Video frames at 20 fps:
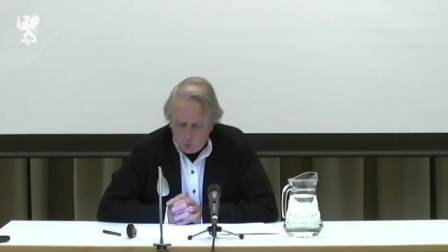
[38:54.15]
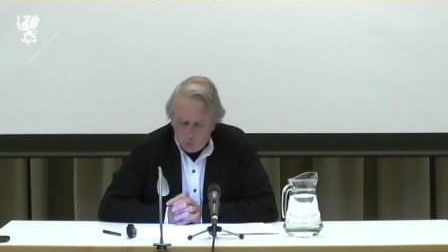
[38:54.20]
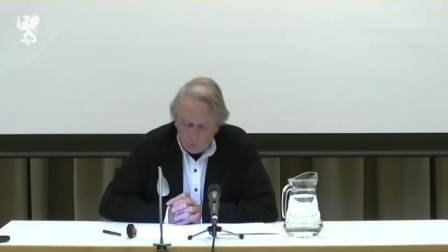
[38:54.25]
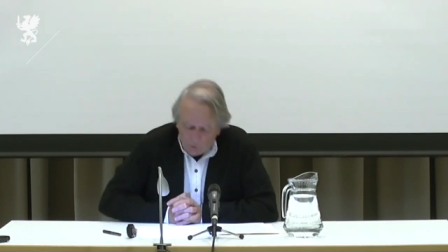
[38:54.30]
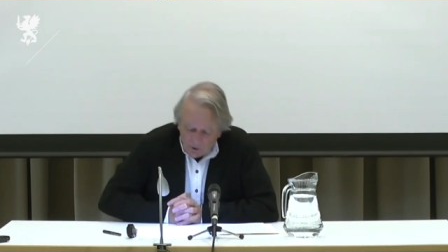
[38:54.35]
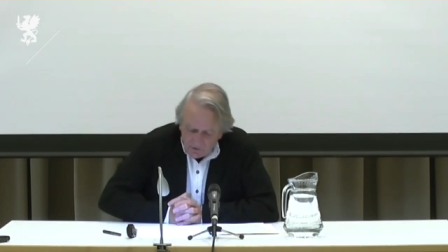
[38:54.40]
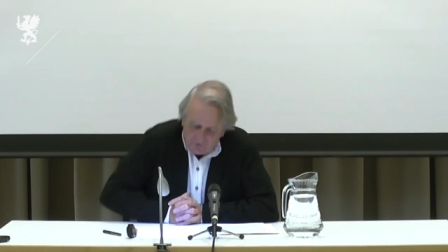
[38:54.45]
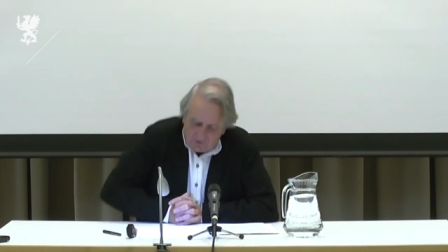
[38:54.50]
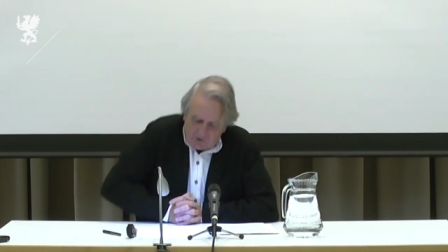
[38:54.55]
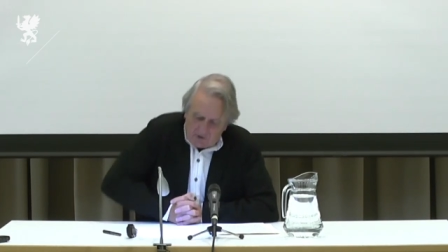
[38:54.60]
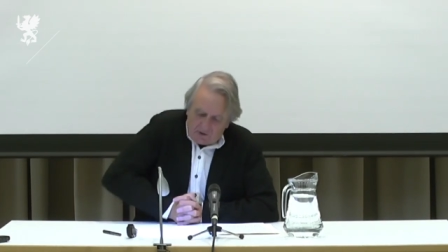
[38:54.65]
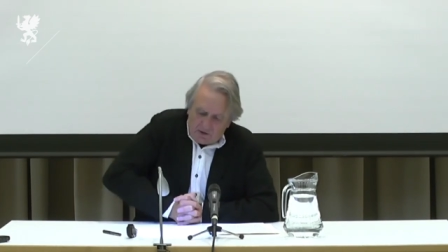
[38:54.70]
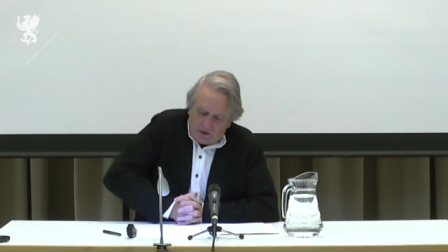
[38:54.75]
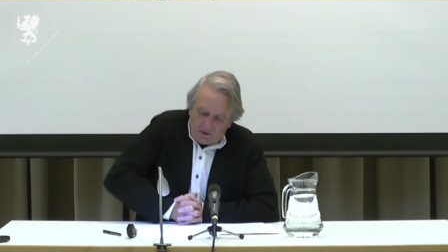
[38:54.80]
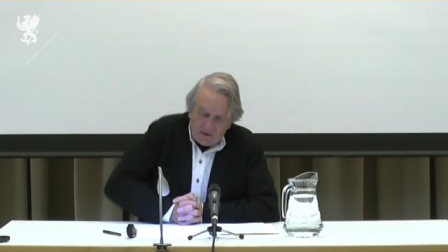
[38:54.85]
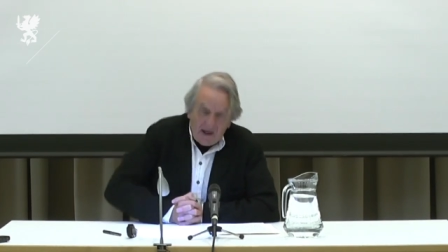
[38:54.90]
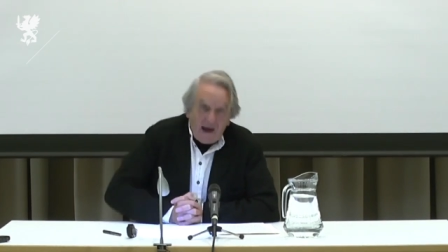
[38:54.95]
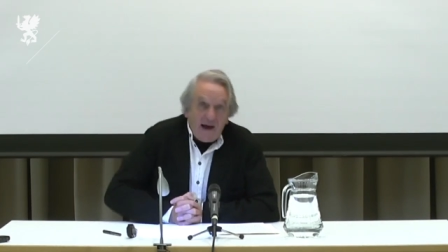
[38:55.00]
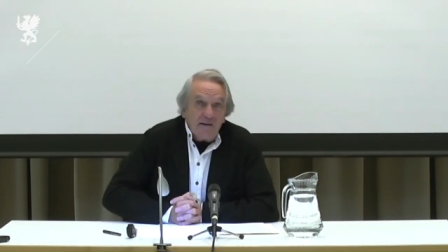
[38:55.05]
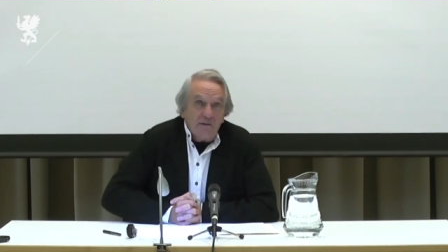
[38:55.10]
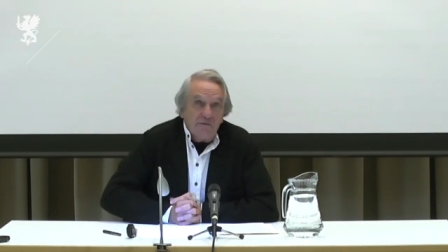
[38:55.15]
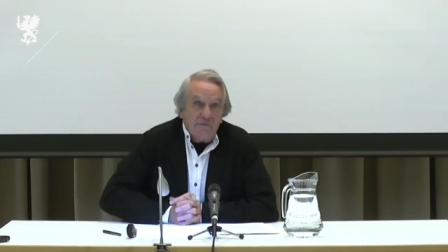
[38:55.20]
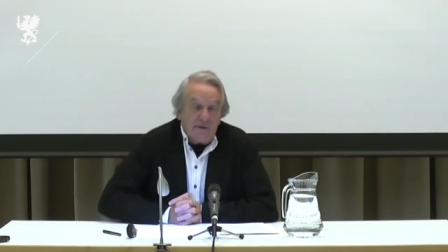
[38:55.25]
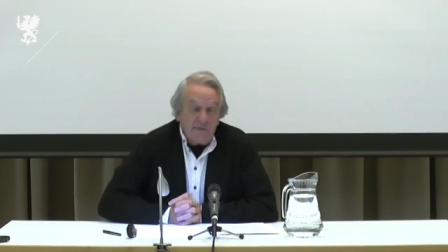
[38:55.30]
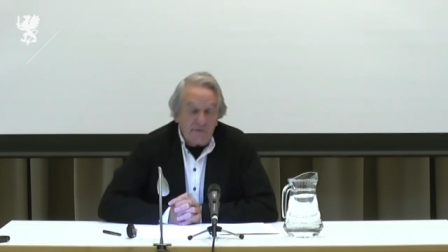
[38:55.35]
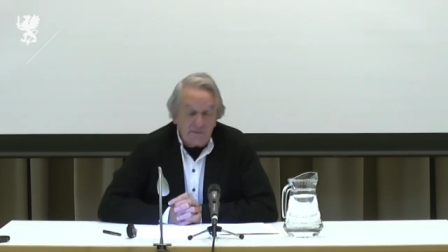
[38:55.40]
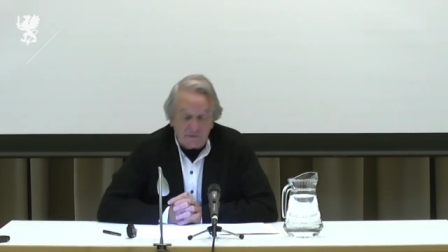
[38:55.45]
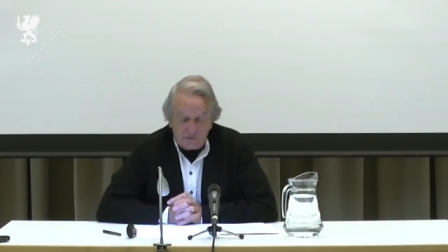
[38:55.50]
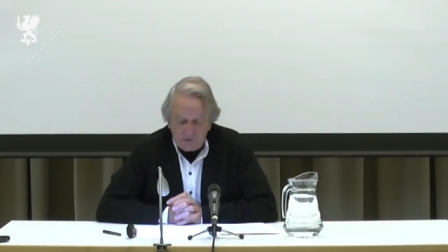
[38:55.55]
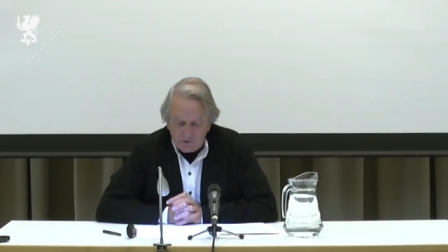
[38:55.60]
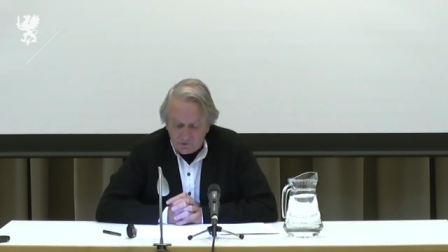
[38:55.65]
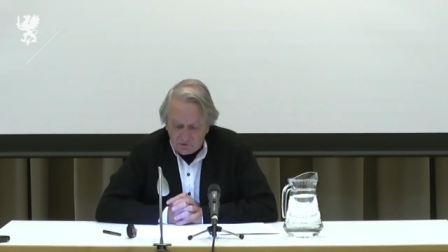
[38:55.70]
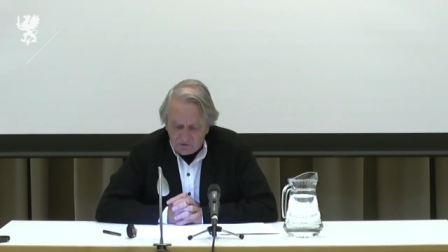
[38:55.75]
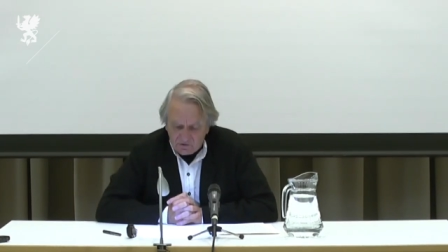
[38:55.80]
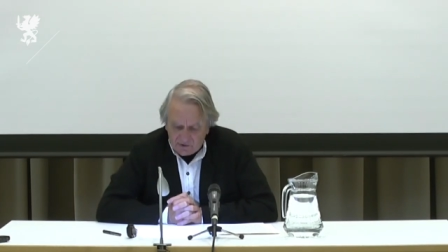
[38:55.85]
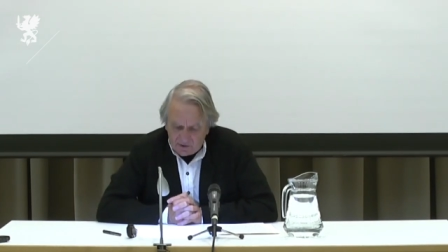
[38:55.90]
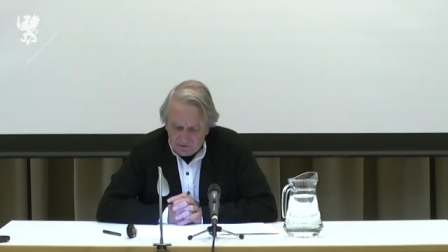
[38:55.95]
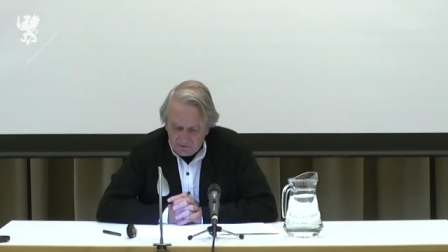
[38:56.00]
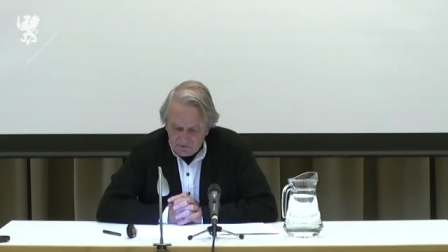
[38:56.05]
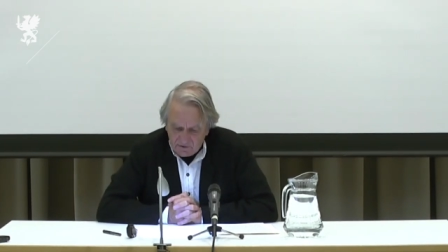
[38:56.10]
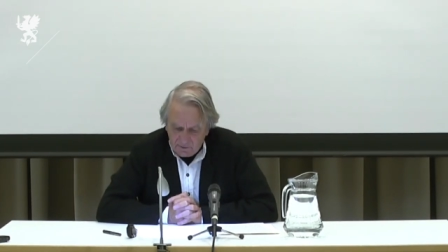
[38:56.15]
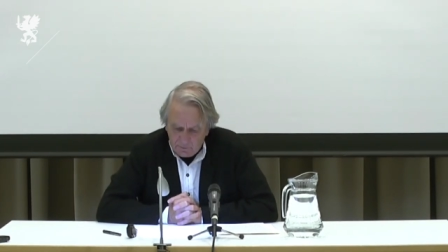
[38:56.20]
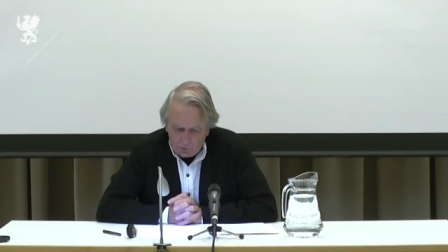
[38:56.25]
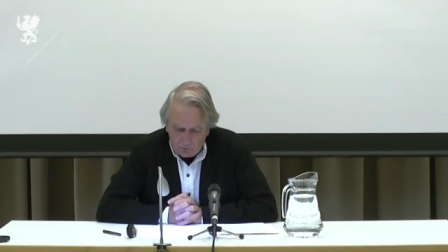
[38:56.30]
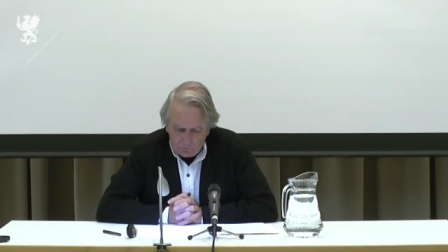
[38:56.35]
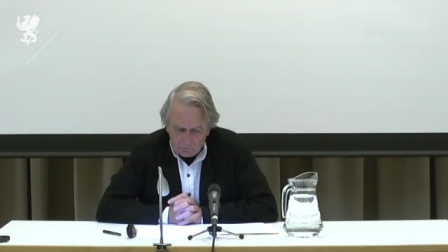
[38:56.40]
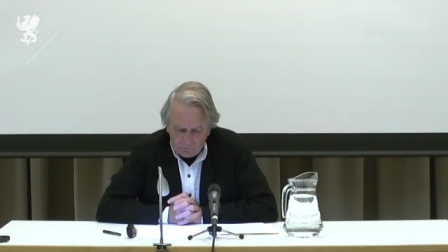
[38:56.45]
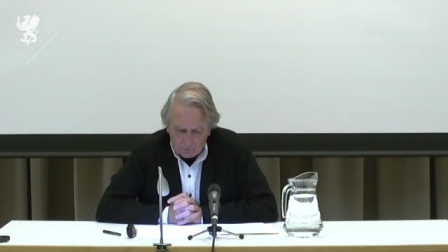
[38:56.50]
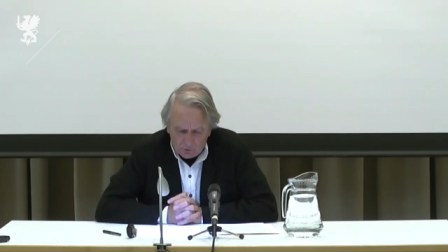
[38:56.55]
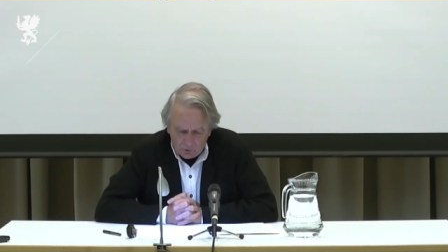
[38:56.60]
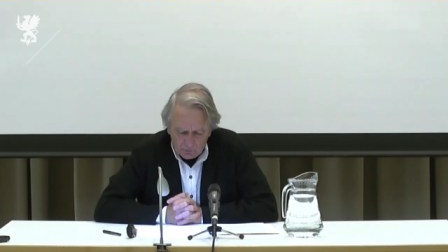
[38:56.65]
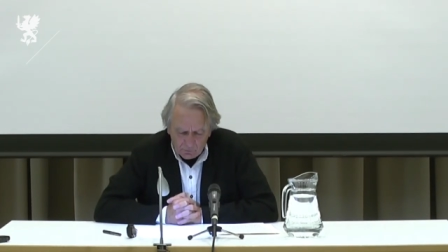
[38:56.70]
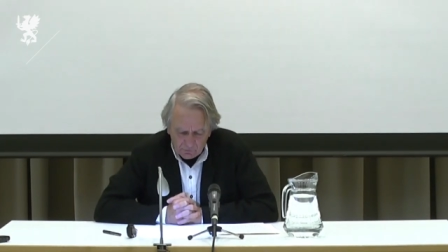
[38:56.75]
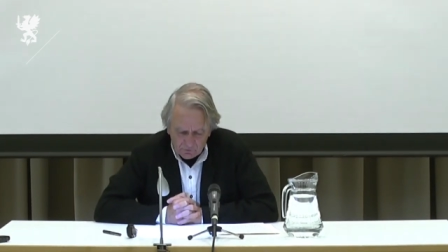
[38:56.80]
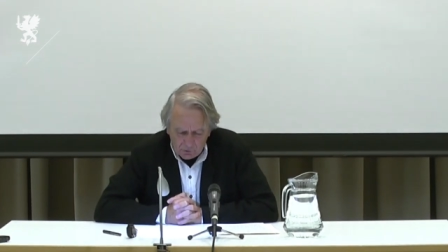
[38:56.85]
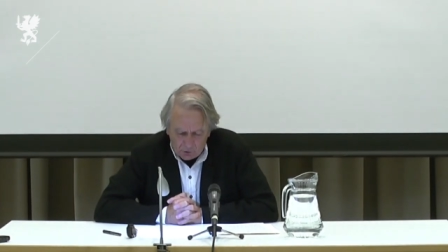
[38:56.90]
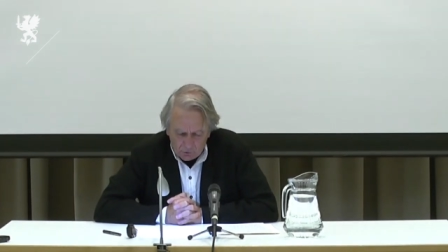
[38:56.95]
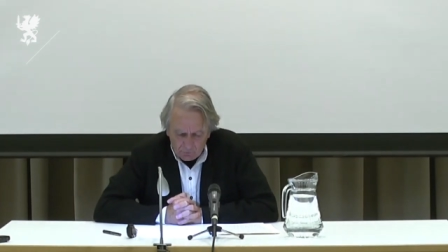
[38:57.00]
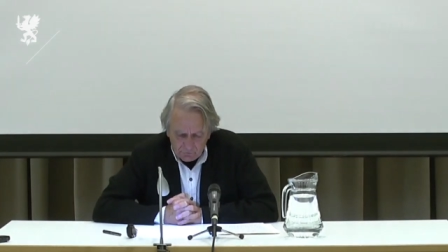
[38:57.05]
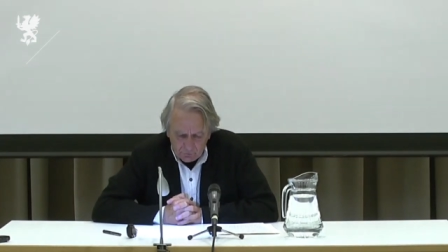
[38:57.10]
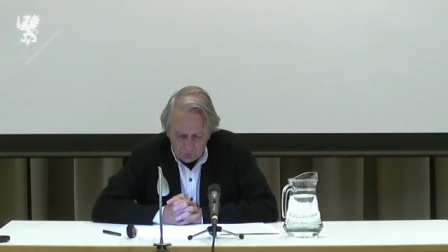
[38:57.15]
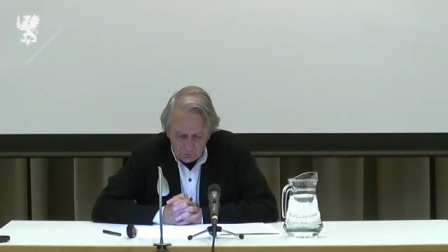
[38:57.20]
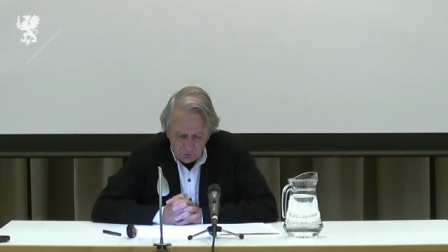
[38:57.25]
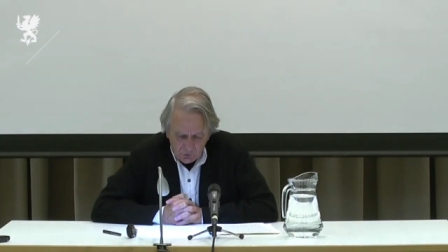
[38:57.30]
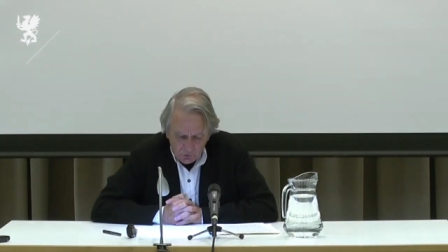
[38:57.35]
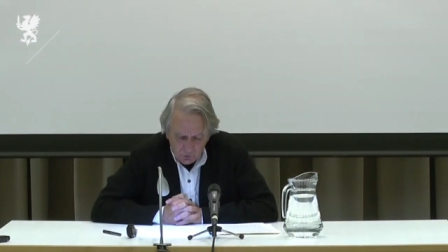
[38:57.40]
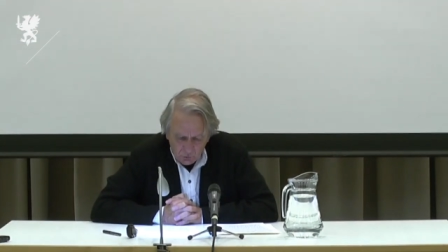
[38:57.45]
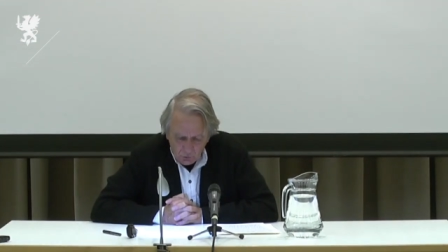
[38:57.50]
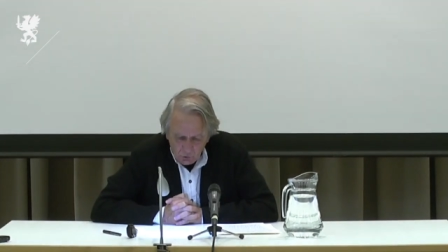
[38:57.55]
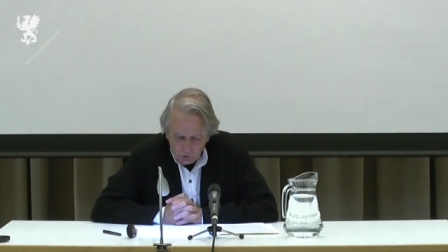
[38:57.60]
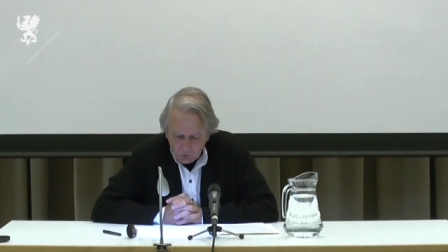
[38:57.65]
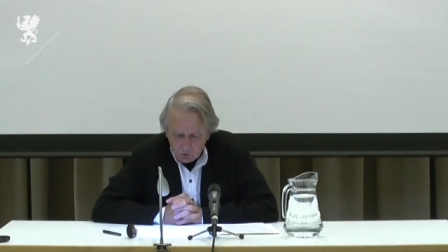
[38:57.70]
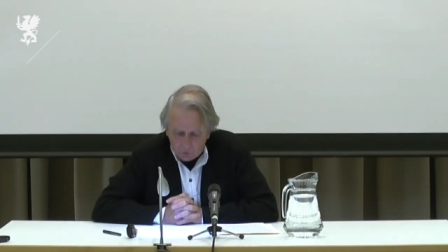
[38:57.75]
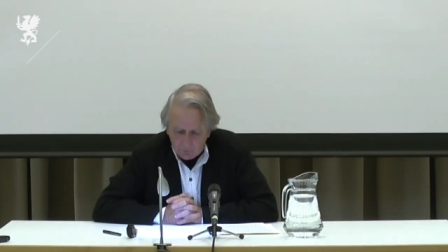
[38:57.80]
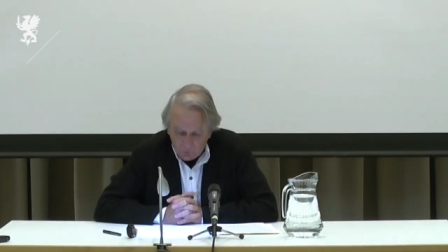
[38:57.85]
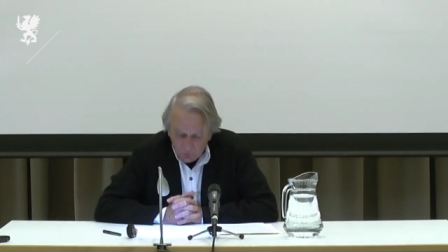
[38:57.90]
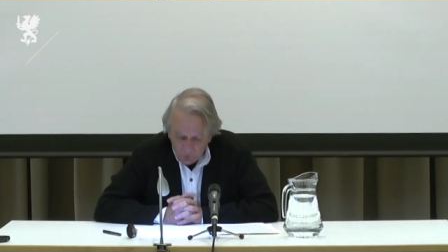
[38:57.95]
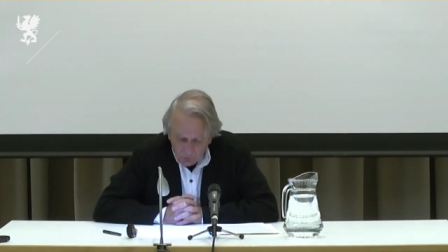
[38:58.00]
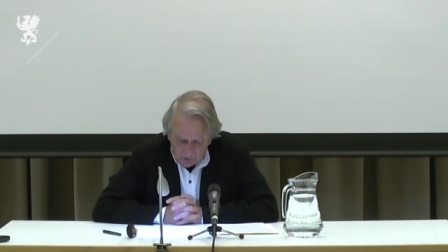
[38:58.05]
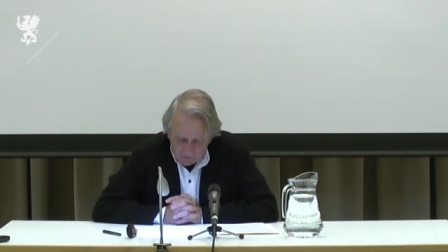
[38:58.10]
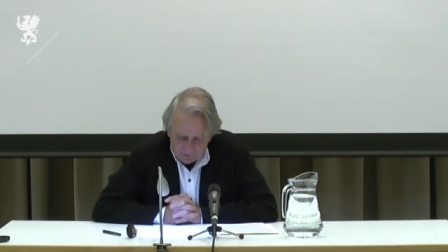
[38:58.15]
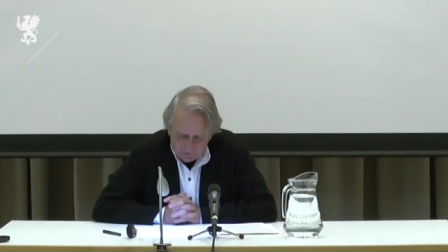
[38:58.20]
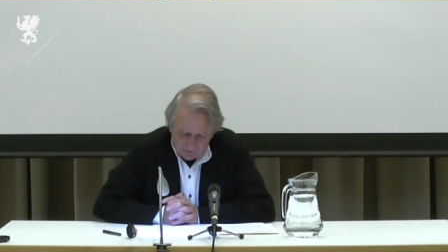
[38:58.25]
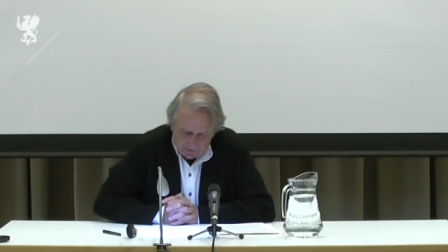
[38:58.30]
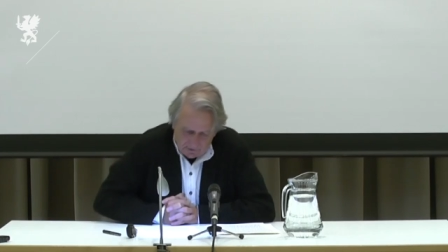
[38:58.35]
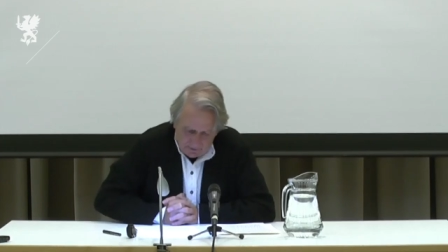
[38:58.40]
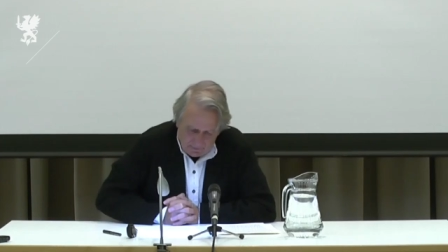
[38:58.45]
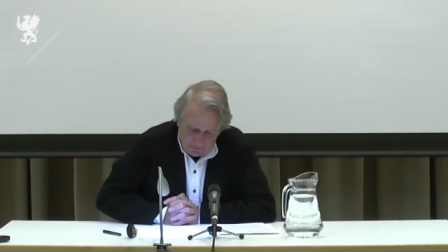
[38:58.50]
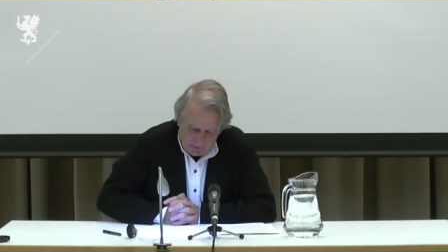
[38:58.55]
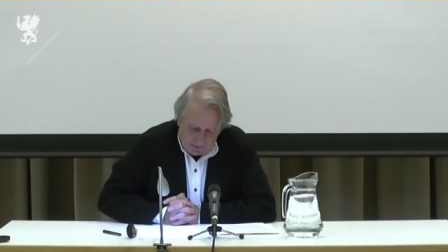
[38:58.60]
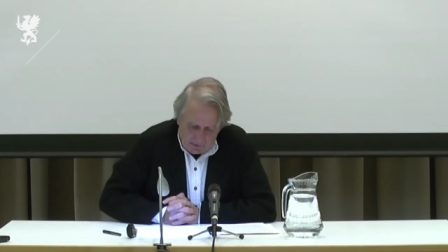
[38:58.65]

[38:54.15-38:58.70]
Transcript: weaving in advance the sensible forms of a new community,